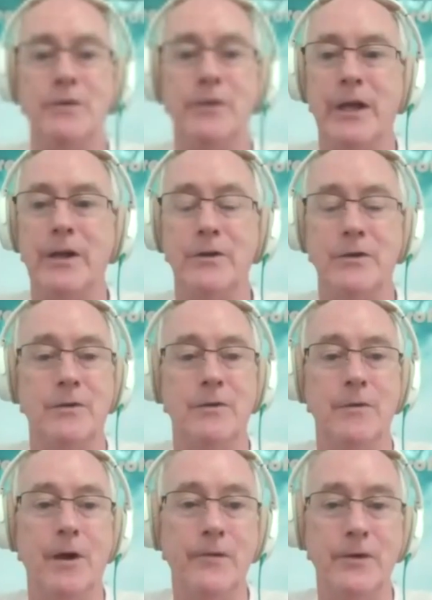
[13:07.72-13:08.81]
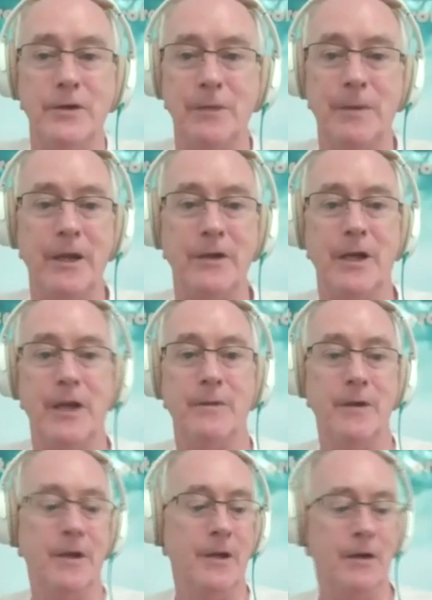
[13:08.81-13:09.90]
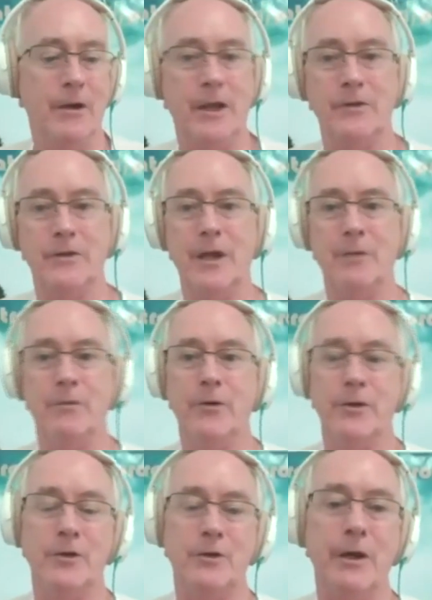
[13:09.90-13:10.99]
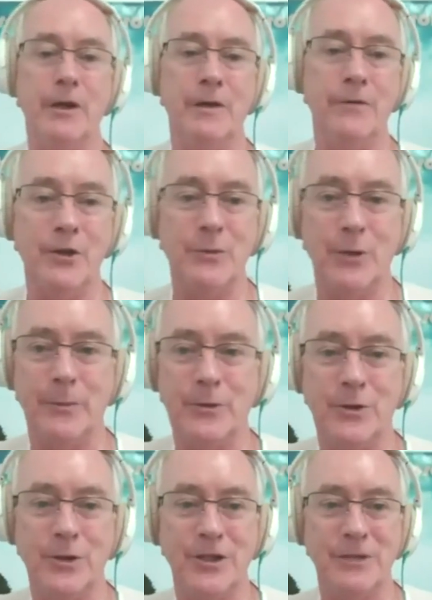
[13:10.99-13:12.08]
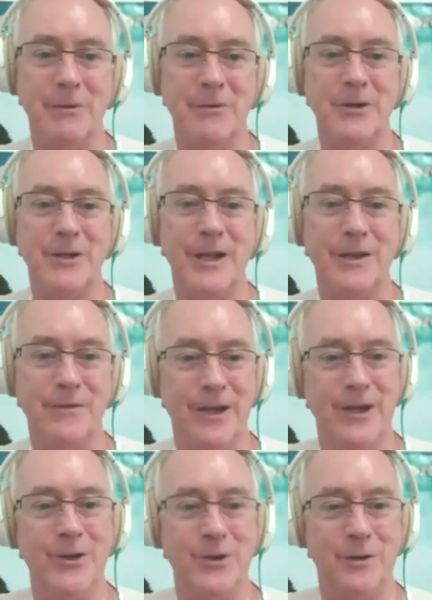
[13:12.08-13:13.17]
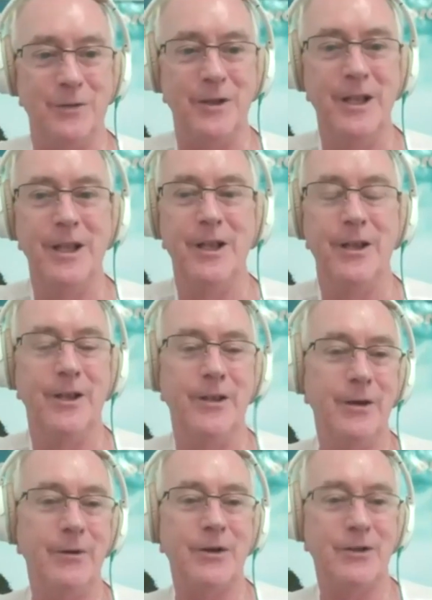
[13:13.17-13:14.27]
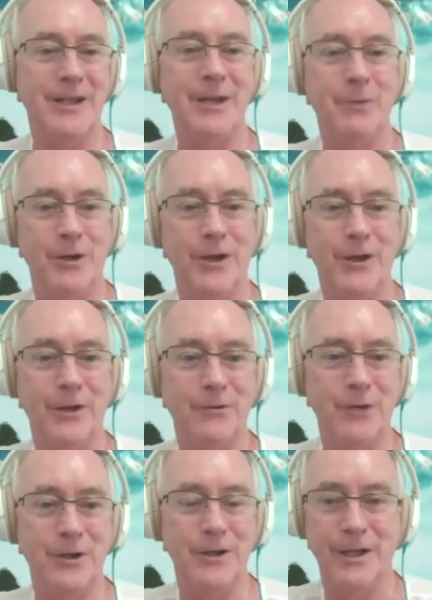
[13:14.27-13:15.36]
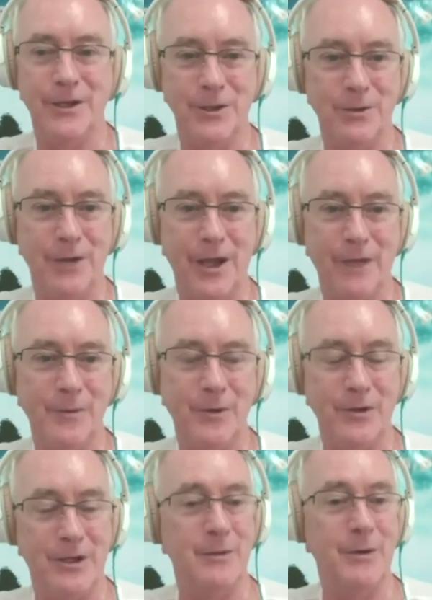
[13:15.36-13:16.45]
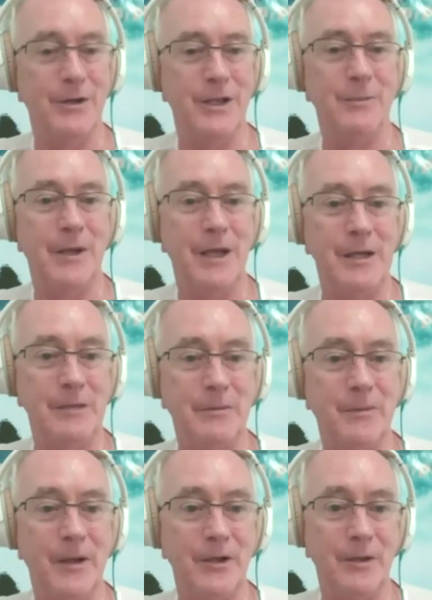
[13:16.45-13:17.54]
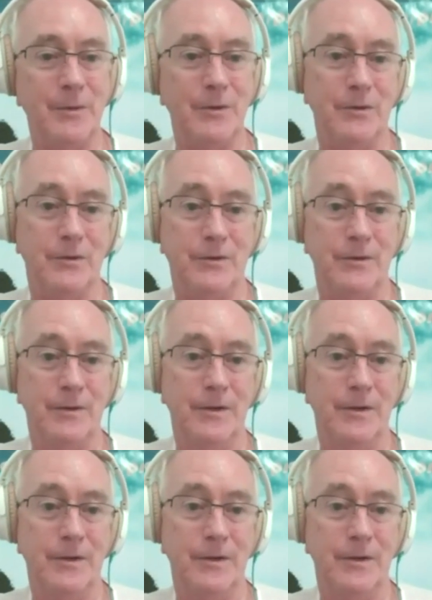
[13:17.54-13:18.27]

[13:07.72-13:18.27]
for that is obviously banks aren't going out saying, we've got these great investment opportunities we want to take advantage of. They're extending what line of credit they do have because otherwise they'd be unable to pay their bills.